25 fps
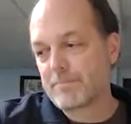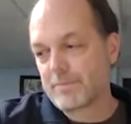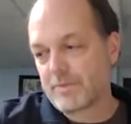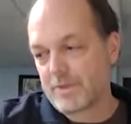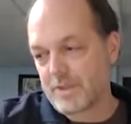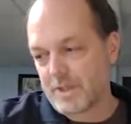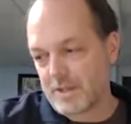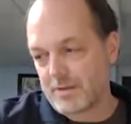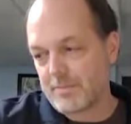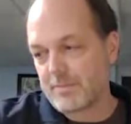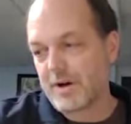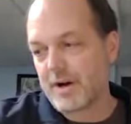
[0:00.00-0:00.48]

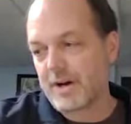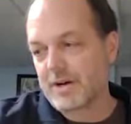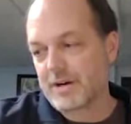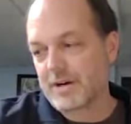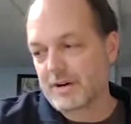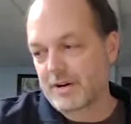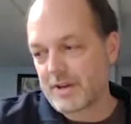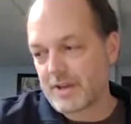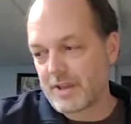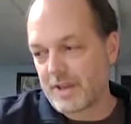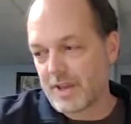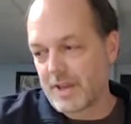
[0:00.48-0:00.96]
E
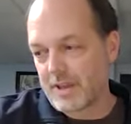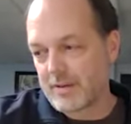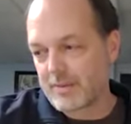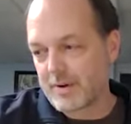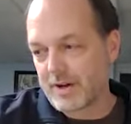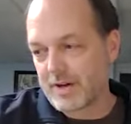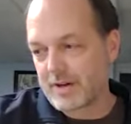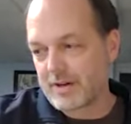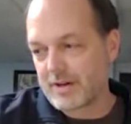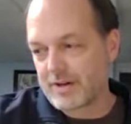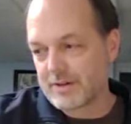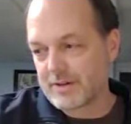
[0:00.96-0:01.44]
minor, A
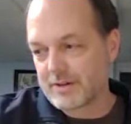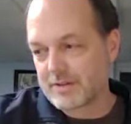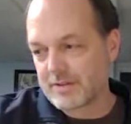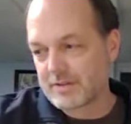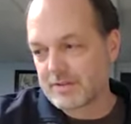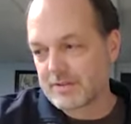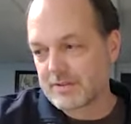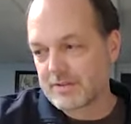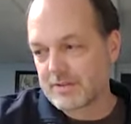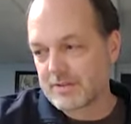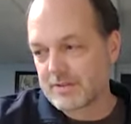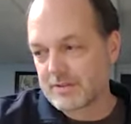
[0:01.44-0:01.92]
minor,
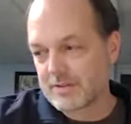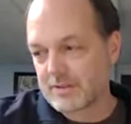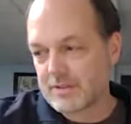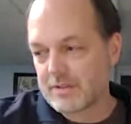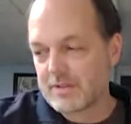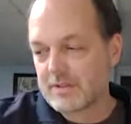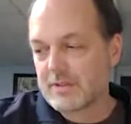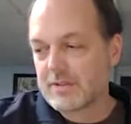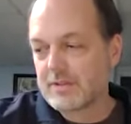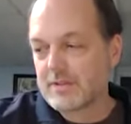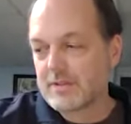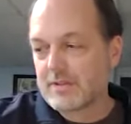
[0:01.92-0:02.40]

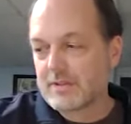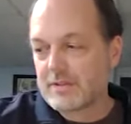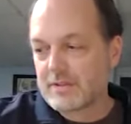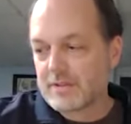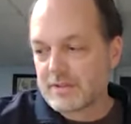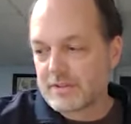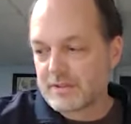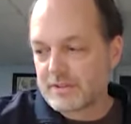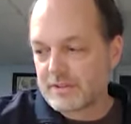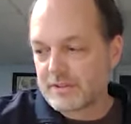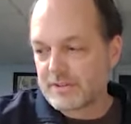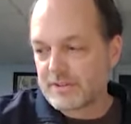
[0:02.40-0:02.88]

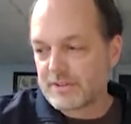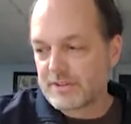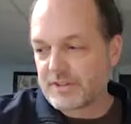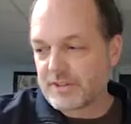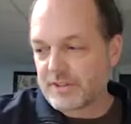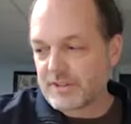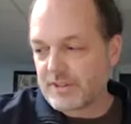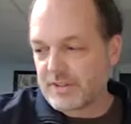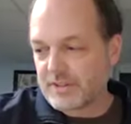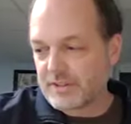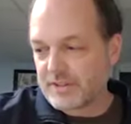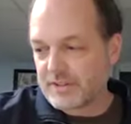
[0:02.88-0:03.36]
C,
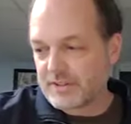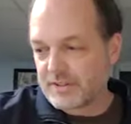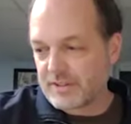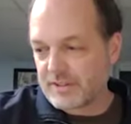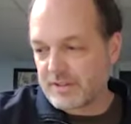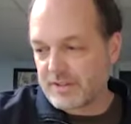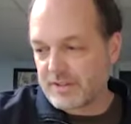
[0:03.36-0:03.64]
D.